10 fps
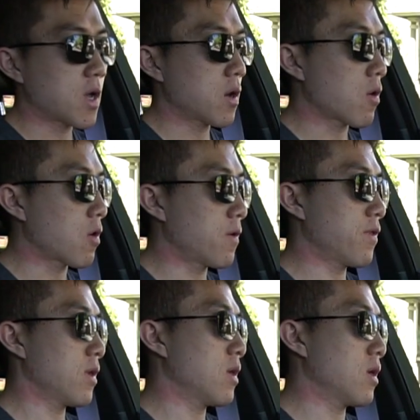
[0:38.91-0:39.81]
yet are
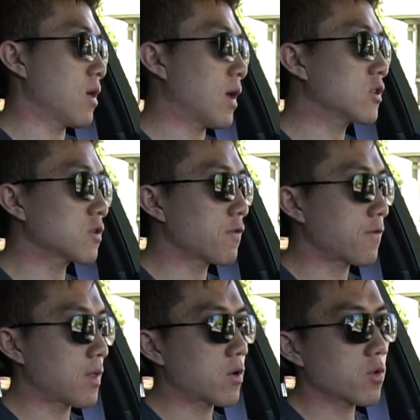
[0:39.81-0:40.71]
the engine
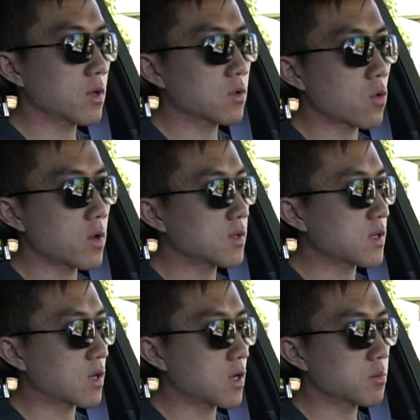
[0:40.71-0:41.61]
fluttering noise
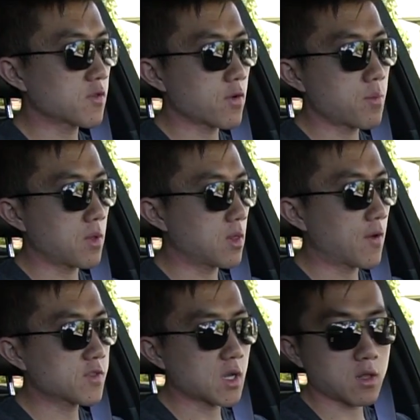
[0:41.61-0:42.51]
that comes from the
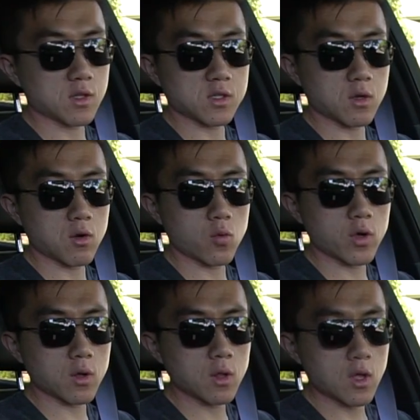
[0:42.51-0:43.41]
left side of the steering
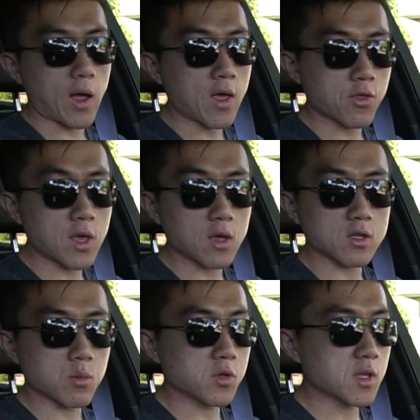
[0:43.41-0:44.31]
wheel. I think
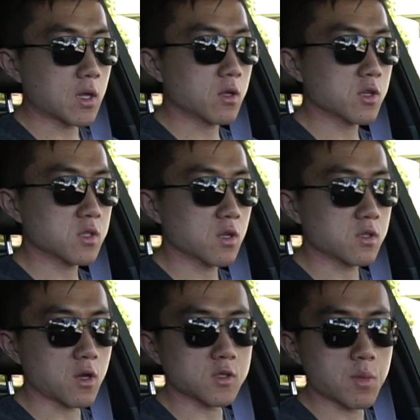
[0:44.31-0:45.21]
it's most likely just an
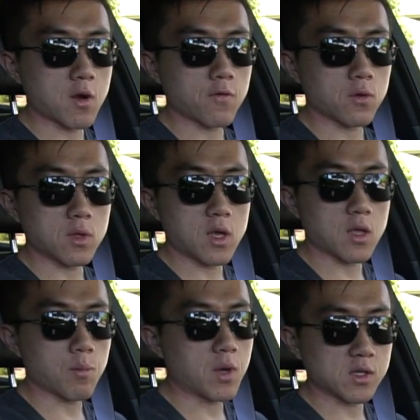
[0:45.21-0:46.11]
exhaust manifold
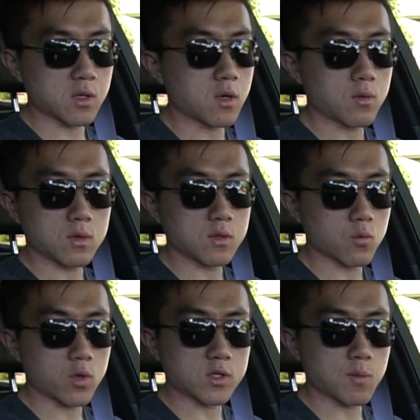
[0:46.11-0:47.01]
leak, and based on
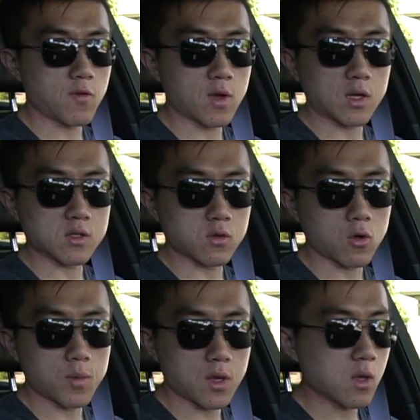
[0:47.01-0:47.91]
what some of you guys told me,